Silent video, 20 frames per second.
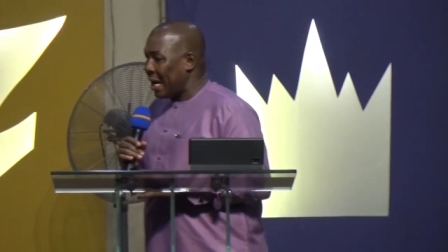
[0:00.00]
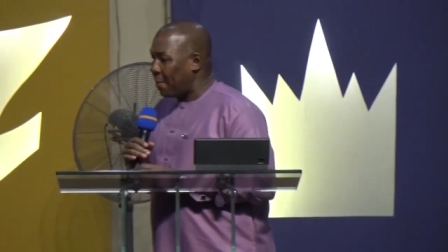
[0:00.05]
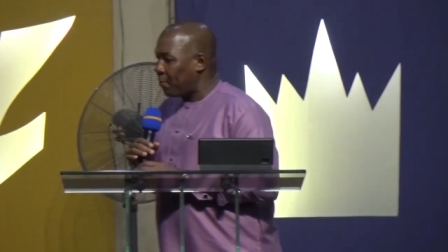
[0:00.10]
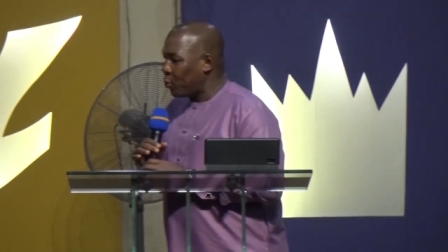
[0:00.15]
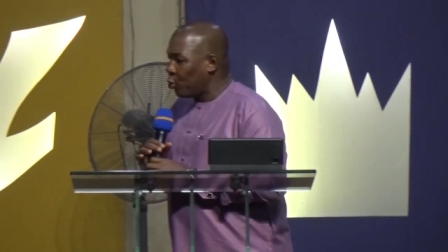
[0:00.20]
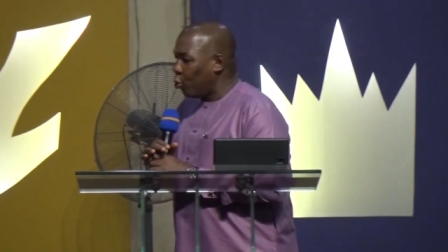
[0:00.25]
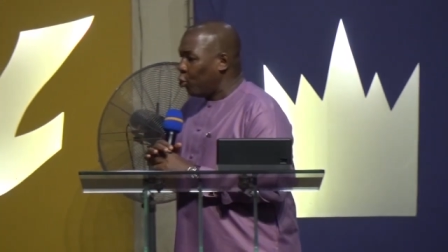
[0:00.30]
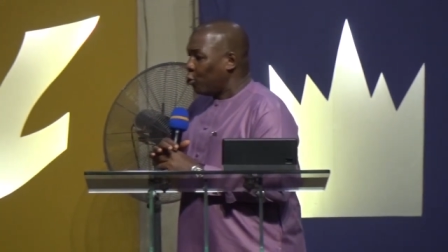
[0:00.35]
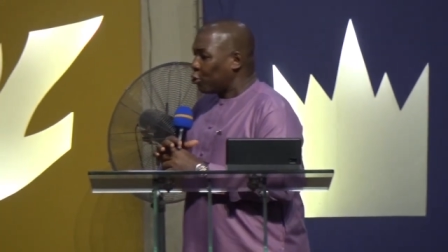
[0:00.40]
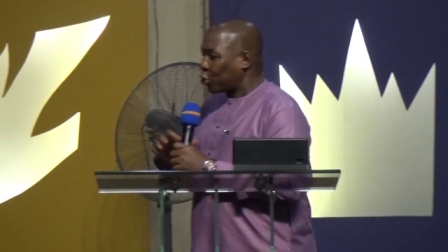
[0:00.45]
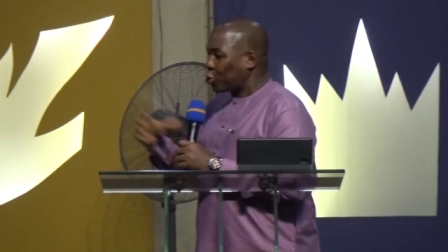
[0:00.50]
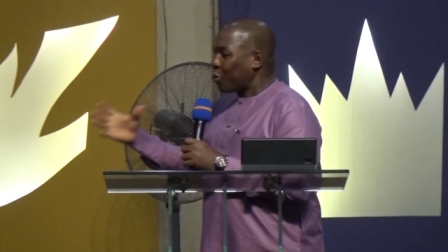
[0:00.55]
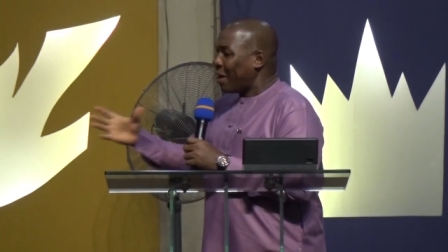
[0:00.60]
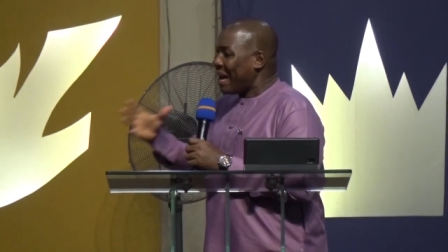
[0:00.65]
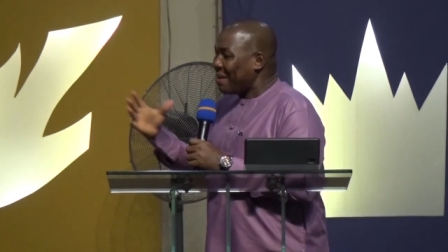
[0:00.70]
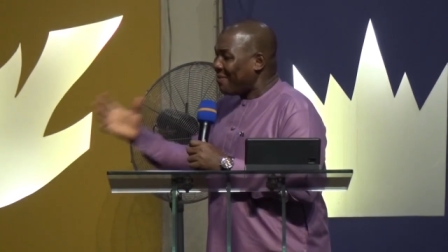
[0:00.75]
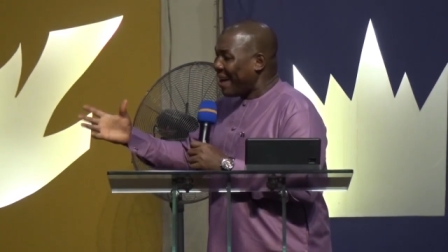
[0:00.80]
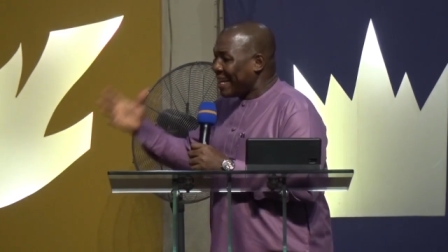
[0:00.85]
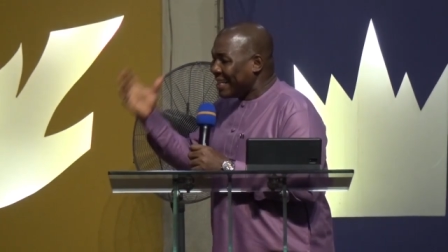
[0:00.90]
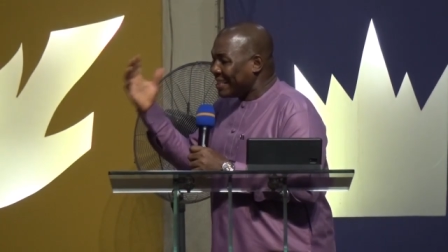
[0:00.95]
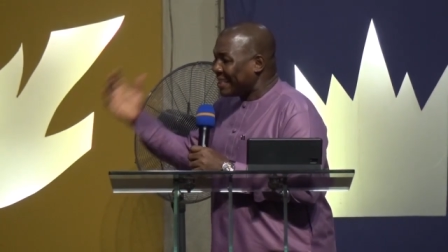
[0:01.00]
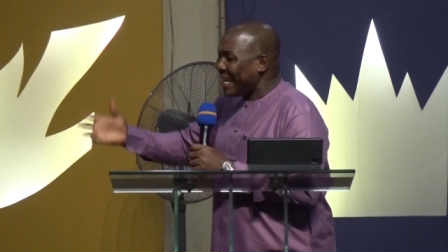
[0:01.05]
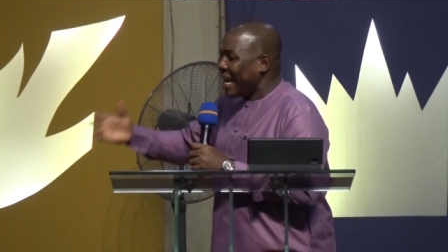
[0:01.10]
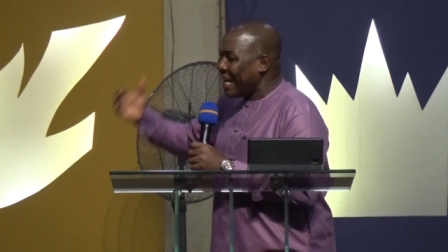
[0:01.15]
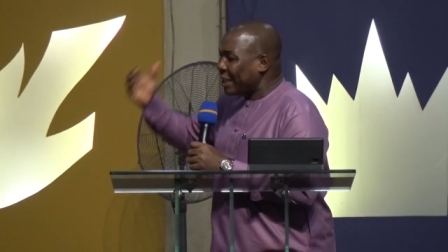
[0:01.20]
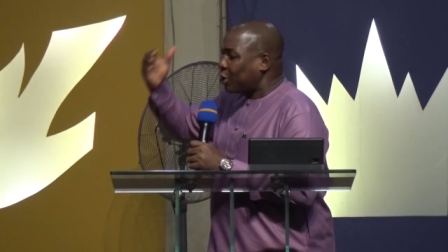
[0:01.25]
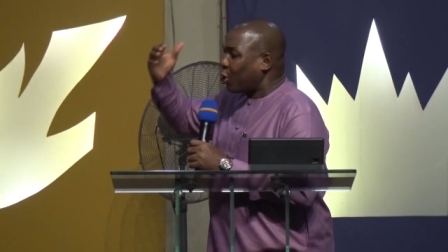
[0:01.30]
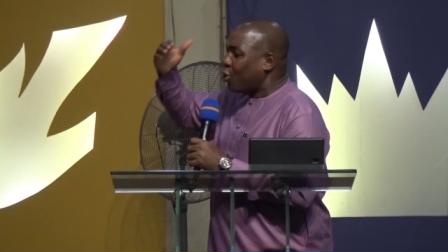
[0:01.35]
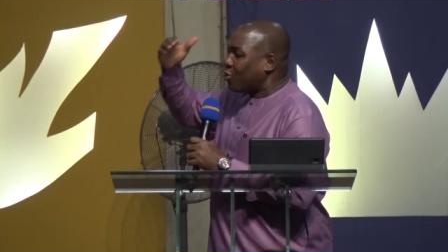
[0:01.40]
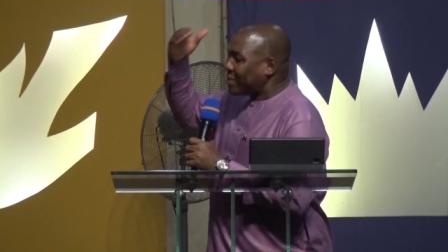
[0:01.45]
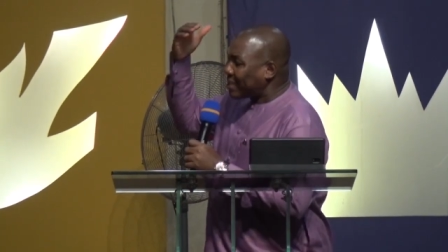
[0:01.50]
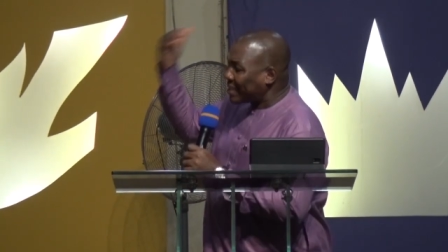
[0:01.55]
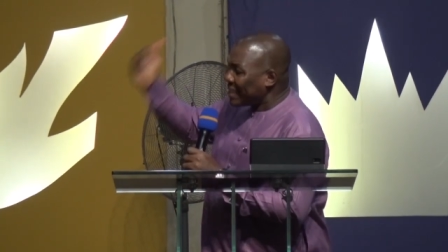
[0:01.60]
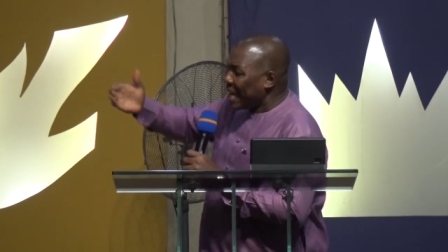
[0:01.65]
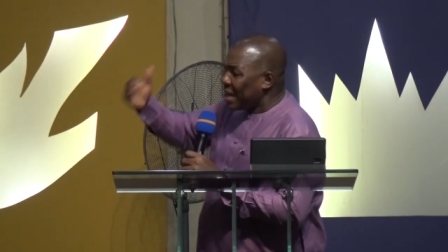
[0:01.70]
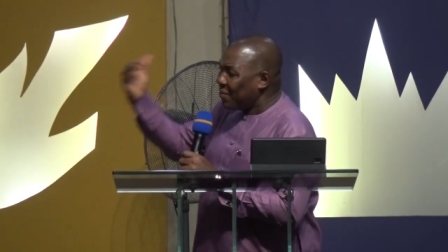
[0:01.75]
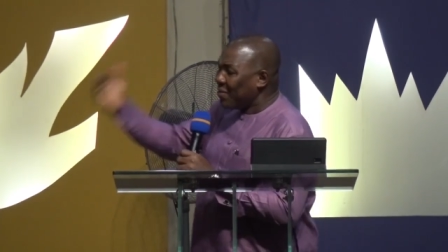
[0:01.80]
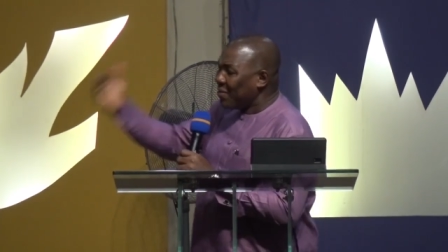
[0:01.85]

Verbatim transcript: Whosoever desires to save